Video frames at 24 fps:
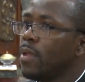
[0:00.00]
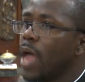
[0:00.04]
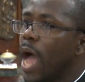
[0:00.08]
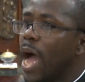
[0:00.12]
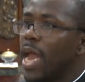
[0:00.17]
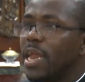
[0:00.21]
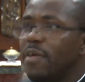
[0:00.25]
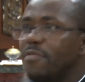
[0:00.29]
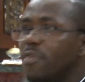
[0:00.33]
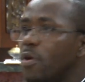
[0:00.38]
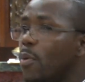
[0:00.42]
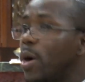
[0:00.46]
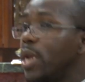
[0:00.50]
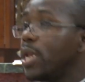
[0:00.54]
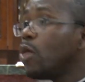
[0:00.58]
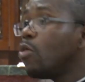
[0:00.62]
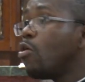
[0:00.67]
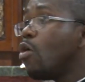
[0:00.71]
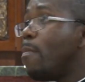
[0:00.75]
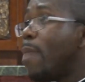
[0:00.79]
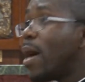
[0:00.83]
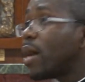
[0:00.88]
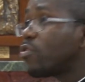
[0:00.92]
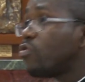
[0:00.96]
And even when they
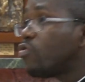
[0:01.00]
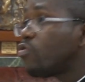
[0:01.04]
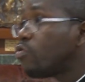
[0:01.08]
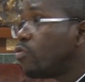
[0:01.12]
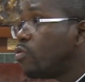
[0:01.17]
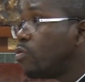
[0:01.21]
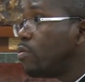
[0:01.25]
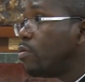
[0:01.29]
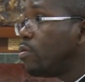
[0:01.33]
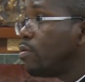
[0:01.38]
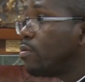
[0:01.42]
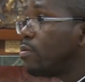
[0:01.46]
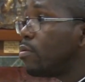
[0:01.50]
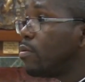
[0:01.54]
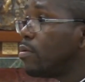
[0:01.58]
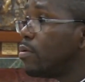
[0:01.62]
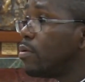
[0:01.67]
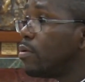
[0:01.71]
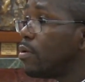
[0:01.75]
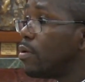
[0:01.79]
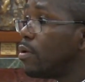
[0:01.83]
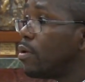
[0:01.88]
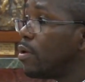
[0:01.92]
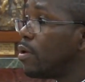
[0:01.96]
go back to school,
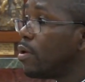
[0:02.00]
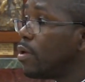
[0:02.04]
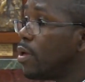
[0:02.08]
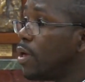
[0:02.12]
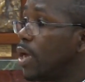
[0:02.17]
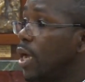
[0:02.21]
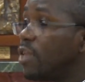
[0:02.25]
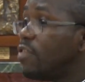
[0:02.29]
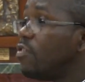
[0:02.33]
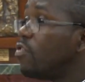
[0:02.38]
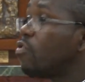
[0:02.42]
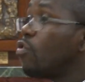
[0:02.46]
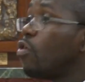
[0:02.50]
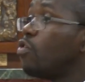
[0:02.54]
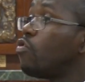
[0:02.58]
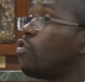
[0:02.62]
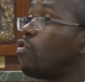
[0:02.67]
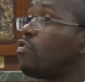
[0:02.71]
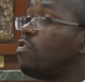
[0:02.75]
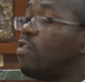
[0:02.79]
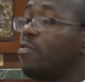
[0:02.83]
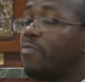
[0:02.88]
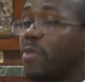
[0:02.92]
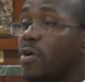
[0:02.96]
it is also
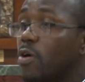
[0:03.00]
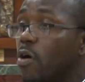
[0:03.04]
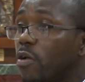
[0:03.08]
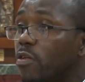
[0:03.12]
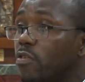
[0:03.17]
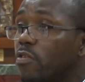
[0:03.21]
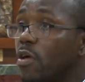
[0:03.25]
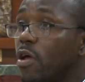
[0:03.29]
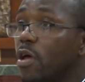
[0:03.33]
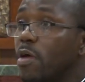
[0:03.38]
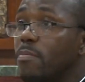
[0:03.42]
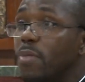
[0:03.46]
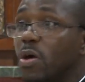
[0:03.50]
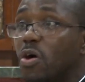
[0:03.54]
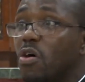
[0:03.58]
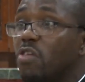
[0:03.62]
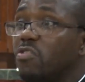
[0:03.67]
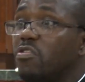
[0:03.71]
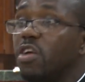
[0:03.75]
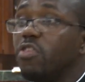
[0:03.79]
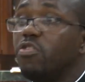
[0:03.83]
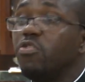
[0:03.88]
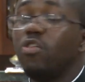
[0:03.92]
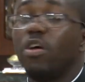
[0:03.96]
difficult
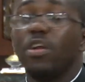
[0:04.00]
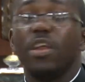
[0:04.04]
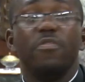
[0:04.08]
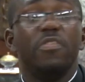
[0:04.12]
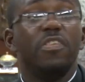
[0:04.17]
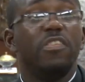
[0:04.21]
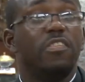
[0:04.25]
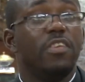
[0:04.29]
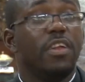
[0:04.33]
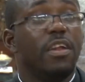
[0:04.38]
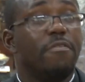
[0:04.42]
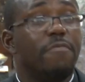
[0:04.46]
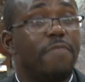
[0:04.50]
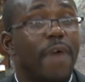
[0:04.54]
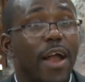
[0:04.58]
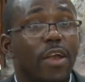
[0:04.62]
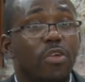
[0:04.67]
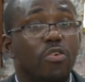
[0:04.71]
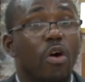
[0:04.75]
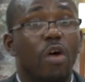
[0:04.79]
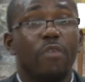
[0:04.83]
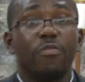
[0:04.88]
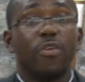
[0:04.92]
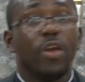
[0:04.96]
because they do not even see the
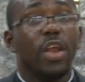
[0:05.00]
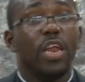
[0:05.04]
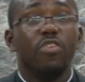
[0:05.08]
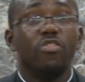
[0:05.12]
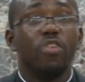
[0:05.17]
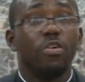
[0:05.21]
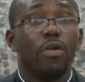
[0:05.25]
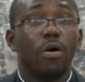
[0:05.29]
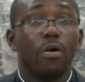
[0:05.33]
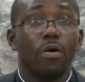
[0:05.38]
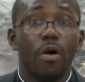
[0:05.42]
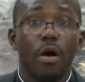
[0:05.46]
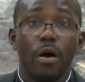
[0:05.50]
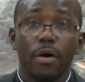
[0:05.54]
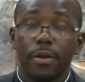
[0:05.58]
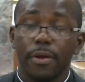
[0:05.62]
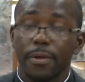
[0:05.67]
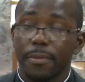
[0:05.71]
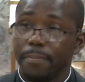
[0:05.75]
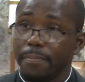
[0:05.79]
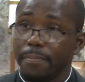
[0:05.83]
value of religion or God.